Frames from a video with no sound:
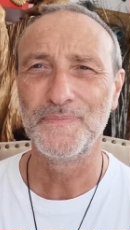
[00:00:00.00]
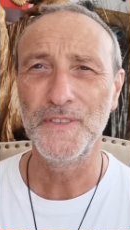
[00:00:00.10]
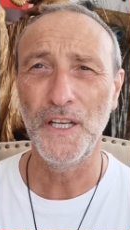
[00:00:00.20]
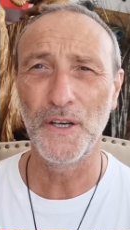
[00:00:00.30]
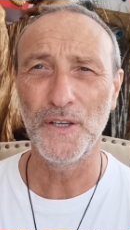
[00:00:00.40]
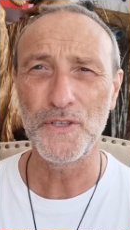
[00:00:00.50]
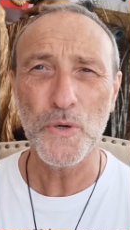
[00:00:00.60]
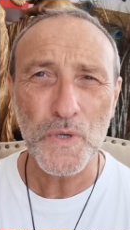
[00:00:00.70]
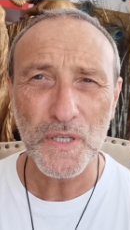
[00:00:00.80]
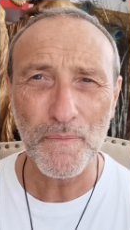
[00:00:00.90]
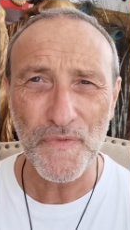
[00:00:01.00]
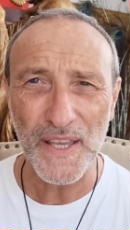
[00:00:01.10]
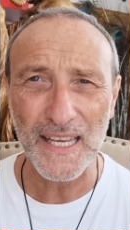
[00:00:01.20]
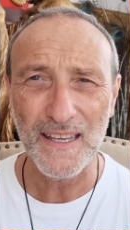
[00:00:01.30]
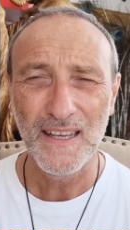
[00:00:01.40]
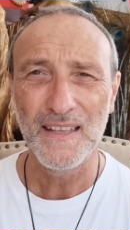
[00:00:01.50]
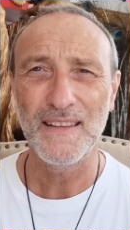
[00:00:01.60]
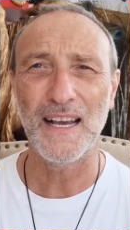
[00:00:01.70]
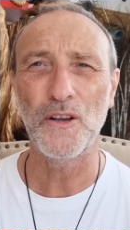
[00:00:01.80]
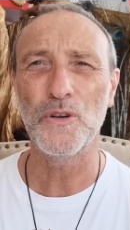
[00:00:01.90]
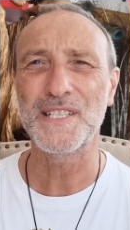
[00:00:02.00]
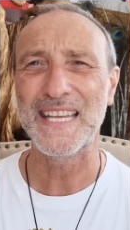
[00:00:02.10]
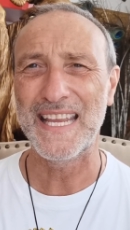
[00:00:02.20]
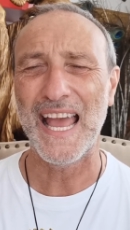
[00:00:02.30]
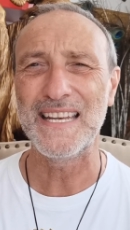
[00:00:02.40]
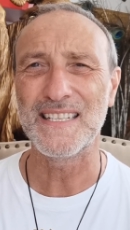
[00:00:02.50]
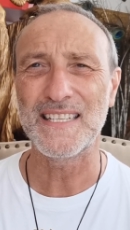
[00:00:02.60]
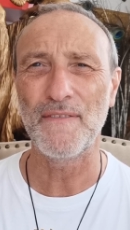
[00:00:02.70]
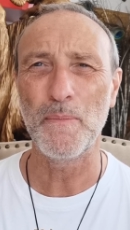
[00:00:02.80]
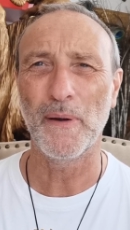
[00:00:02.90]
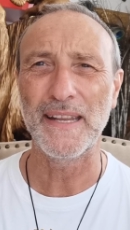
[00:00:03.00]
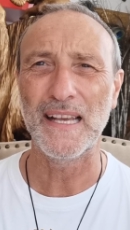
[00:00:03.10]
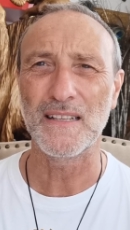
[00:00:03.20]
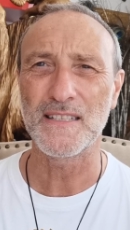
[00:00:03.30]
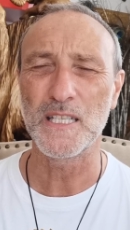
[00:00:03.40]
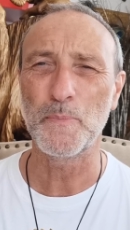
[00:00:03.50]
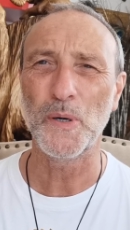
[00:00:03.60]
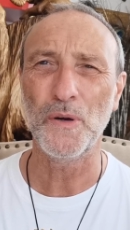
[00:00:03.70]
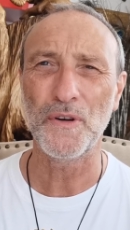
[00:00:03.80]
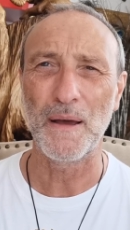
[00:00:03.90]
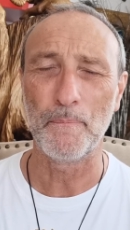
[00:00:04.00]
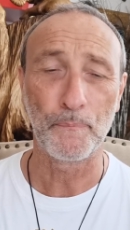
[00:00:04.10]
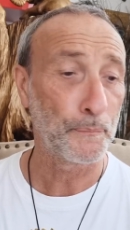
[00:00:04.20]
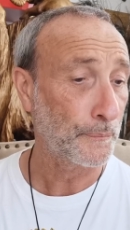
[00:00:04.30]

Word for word: You know, do something that goes against everybody else's program.